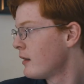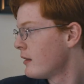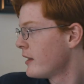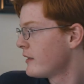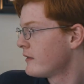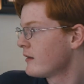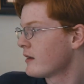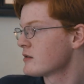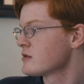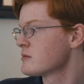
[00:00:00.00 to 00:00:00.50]

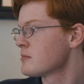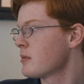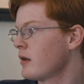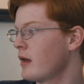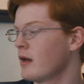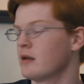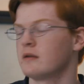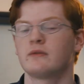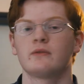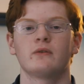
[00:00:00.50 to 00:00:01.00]
That's actually
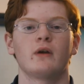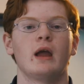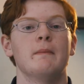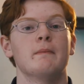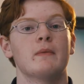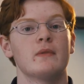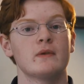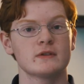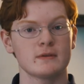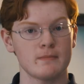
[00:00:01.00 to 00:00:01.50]
probably out of
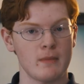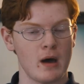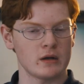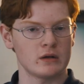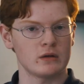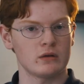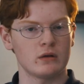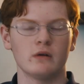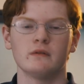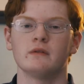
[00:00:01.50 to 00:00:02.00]
frame, but there's a
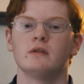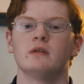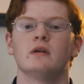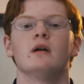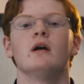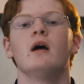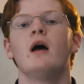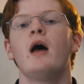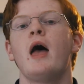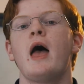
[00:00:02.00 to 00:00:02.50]
monitor over
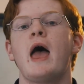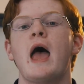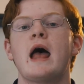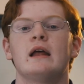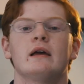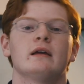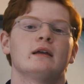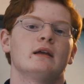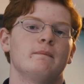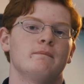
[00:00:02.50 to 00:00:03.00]
there,
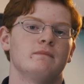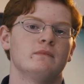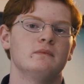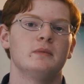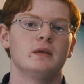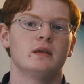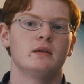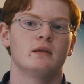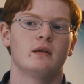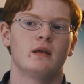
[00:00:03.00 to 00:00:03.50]
and
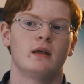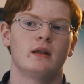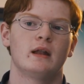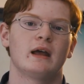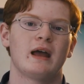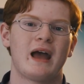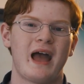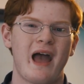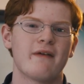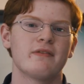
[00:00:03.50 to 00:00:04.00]

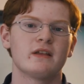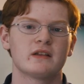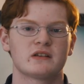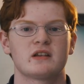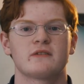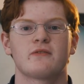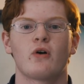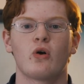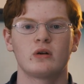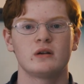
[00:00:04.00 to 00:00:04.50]
I have that
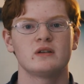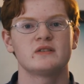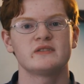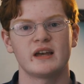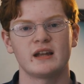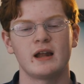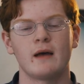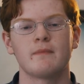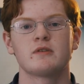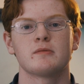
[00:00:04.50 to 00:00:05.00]
stuff already
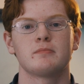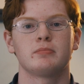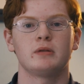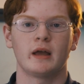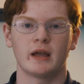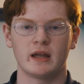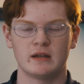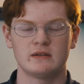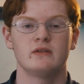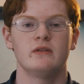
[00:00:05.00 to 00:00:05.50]
set up to
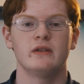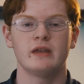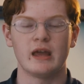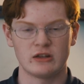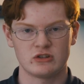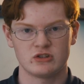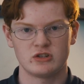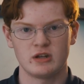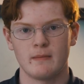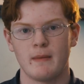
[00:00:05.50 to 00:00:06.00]
plug into the
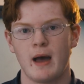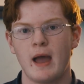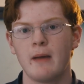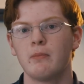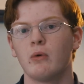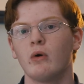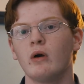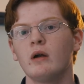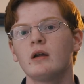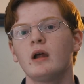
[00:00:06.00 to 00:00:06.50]

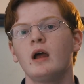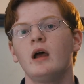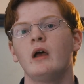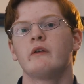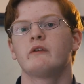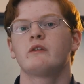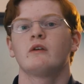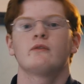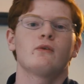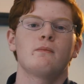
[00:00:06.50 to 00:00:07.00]
HDMI port.
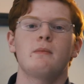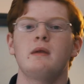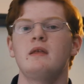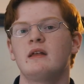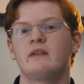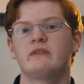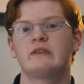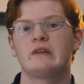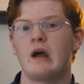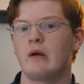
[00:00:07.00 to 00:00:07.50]
So for me,
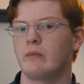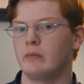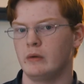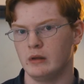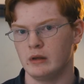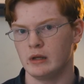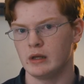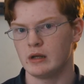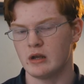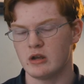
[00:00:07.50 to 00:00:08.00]
that's not
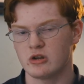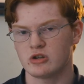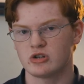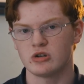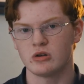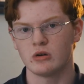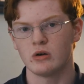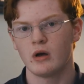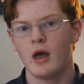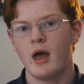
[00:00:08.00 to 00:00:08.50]
really an
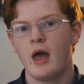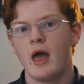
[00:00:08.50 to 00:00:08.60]
issue.